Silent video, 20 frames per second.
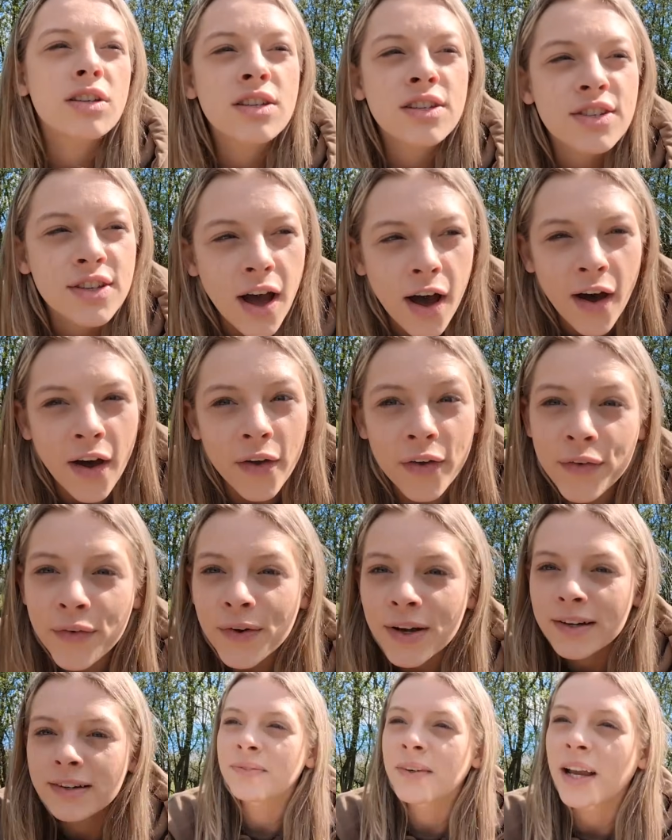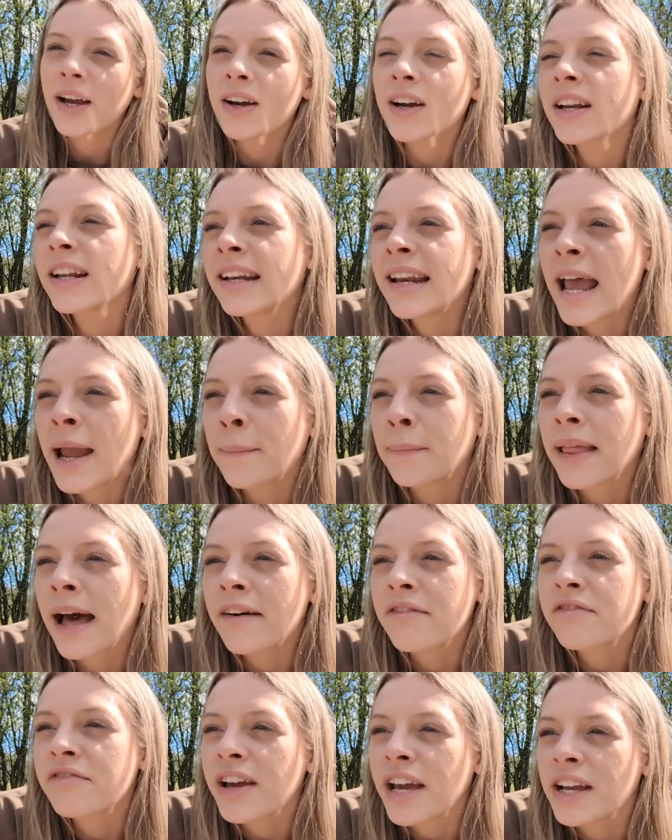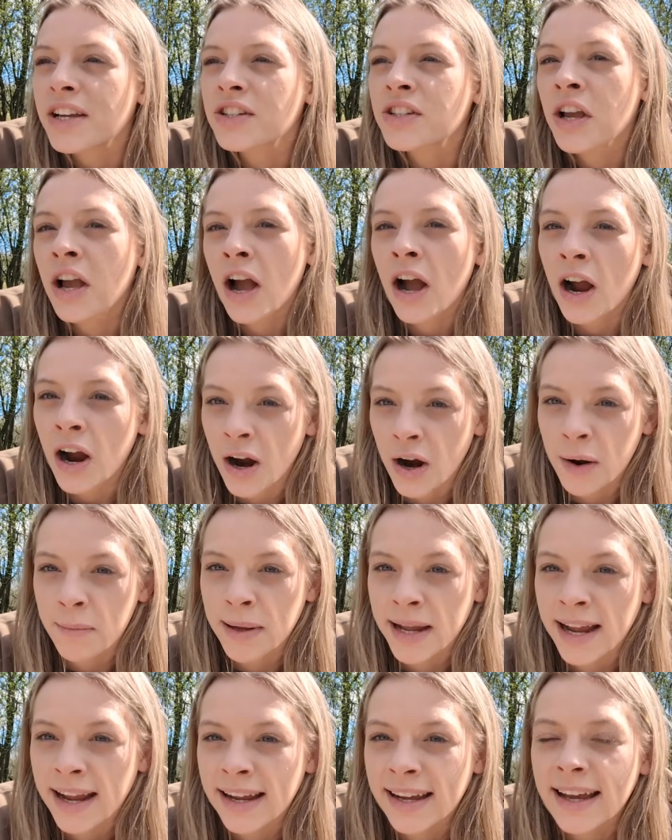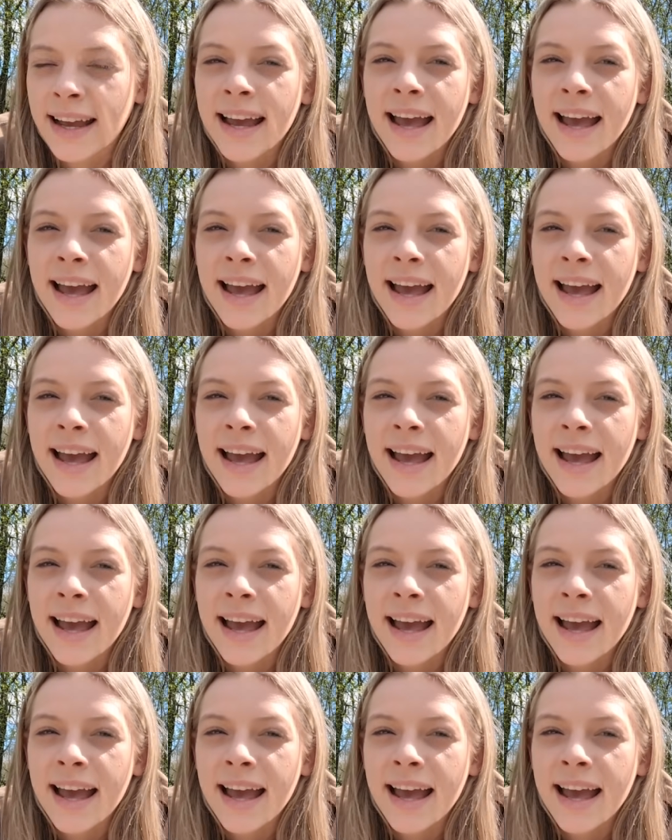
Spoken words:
So we are going to name that fish Herbie,